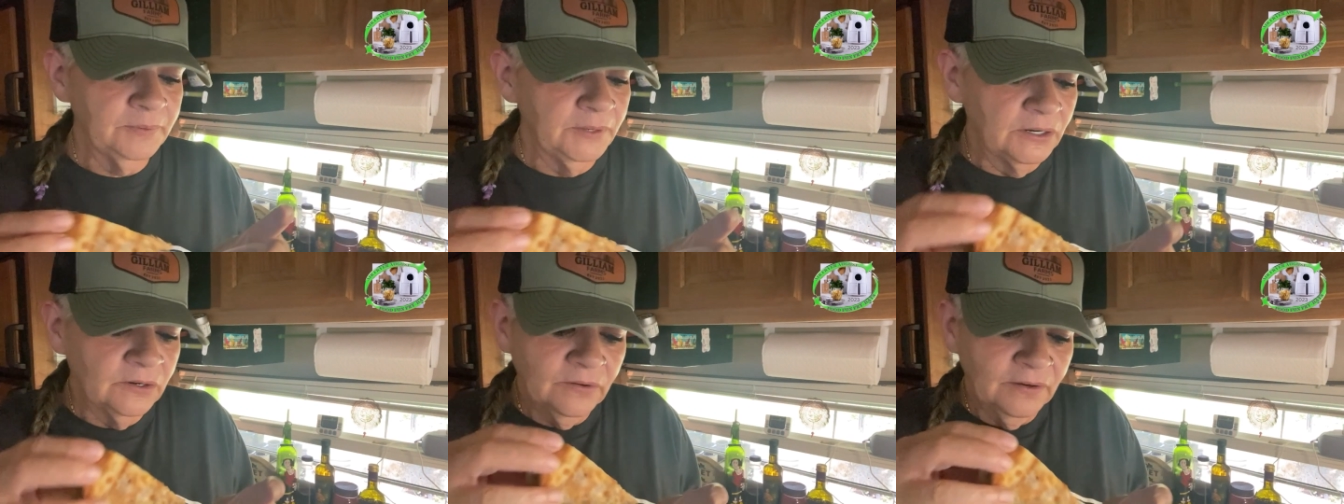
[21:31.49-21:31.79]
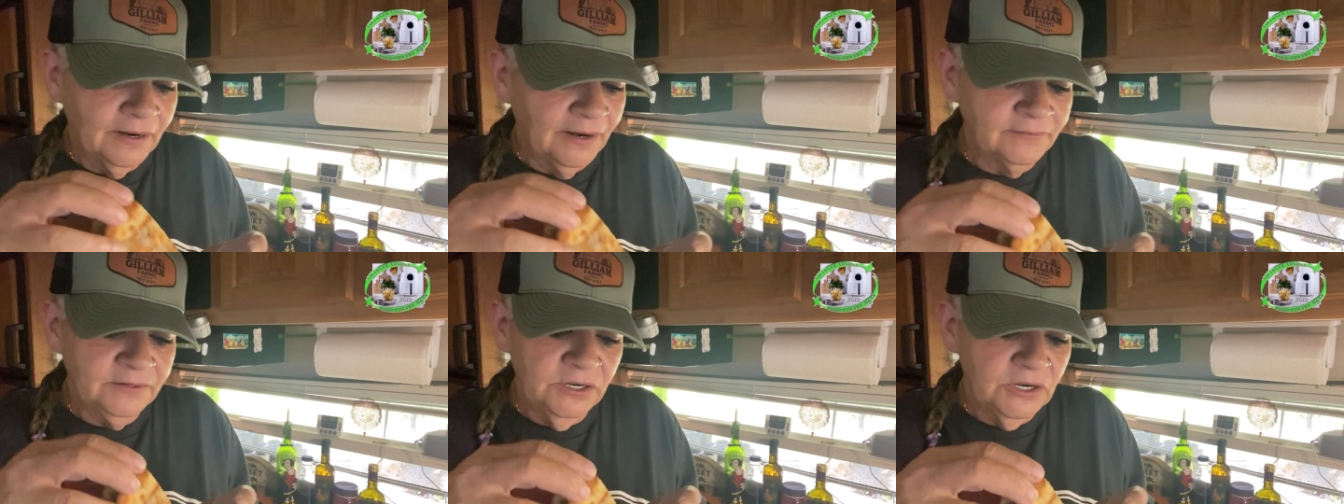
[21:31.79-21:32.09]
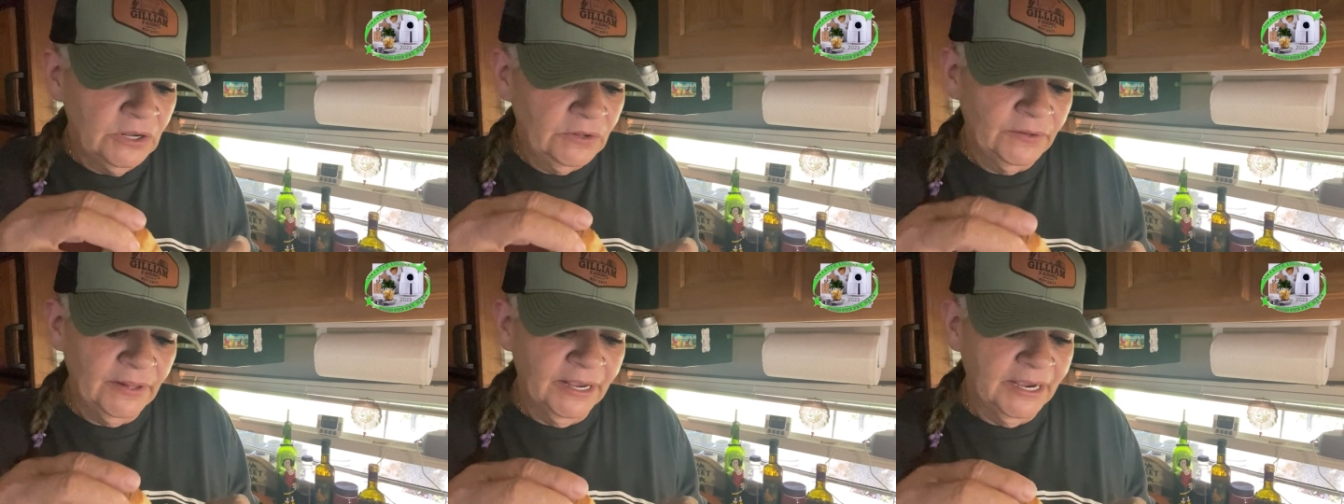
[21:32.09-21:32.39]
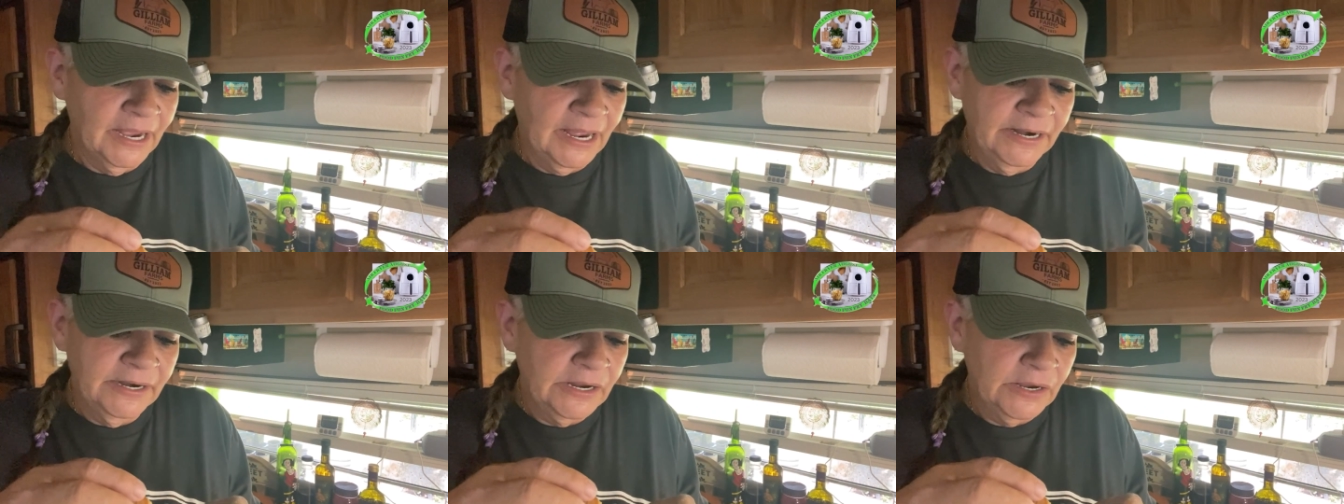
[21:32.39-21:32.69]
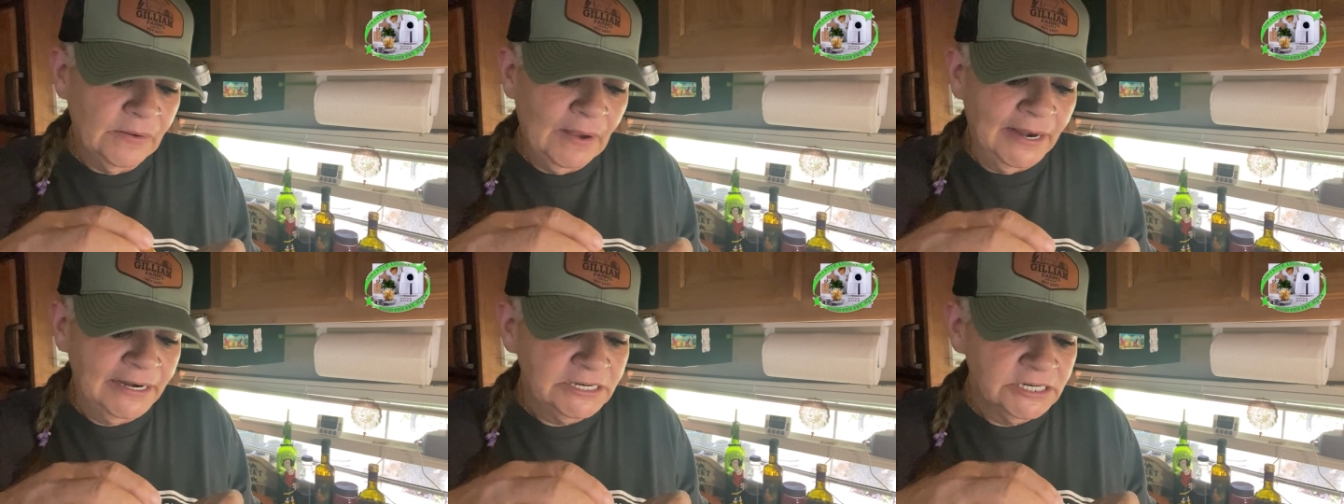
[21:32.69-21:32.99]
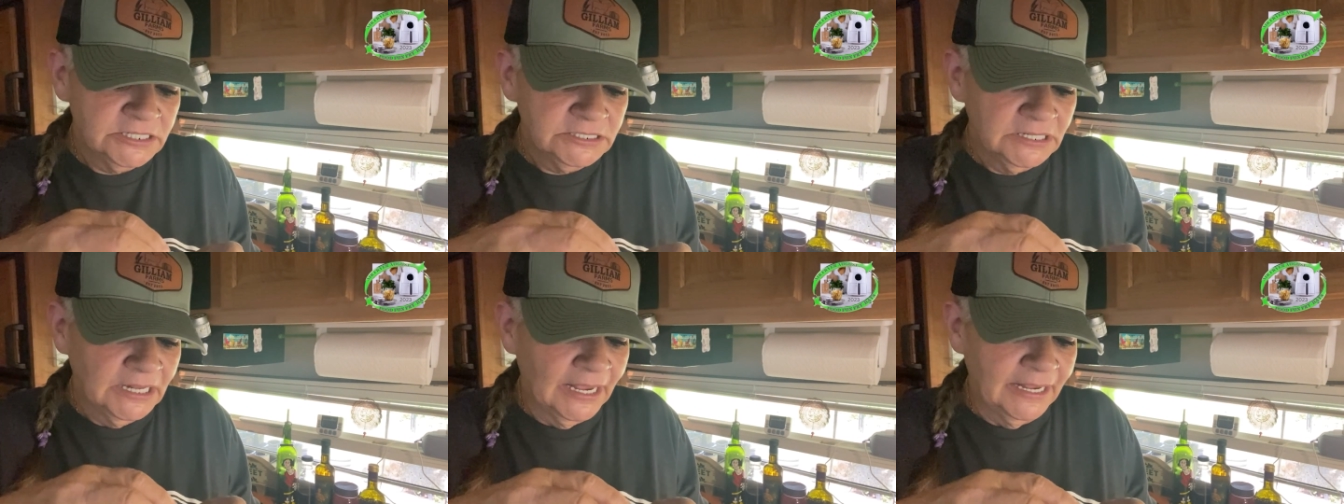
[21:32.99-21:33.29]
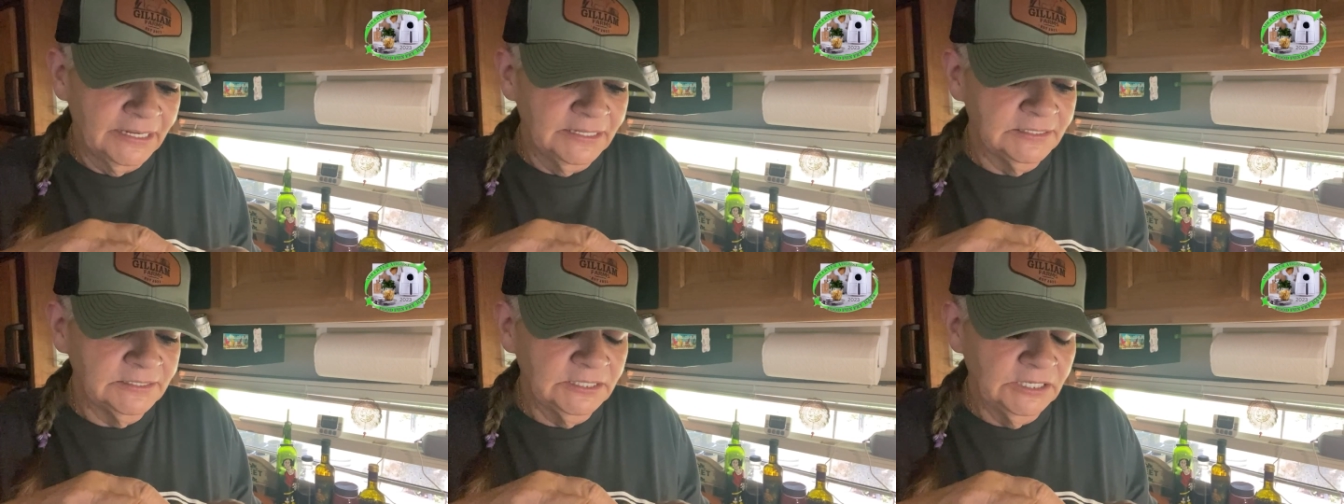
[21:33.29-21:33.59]
You don't have to do like I do. I just
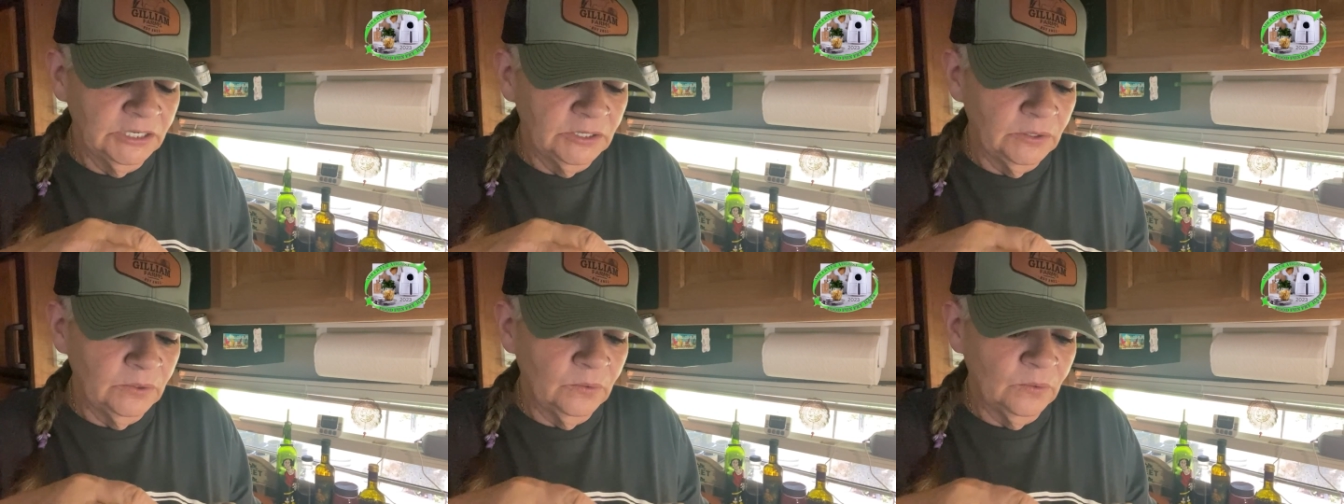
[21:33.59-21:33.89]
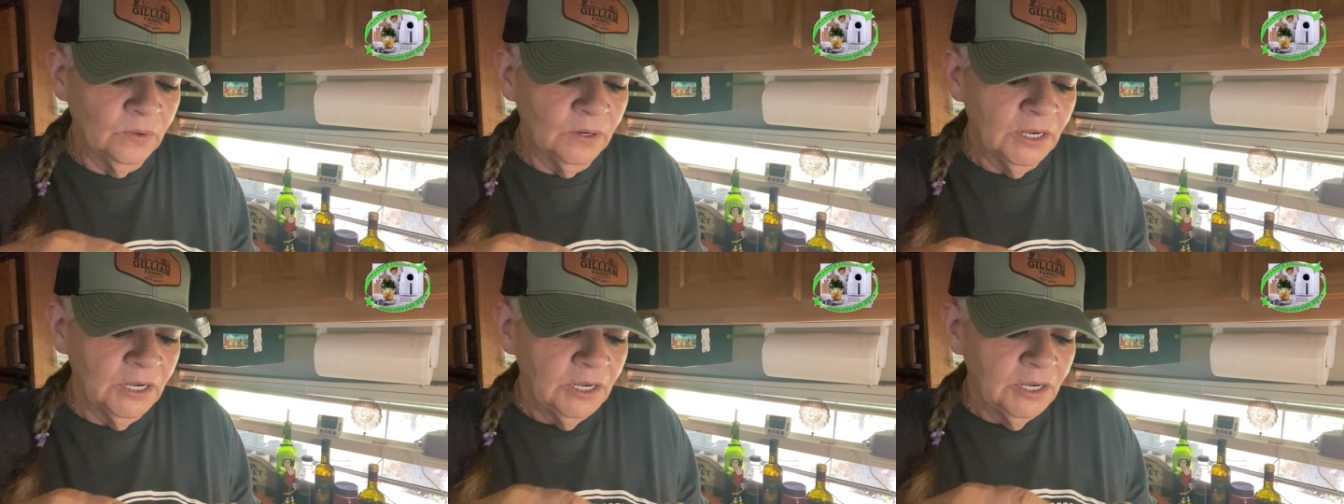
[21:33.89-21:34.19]
like to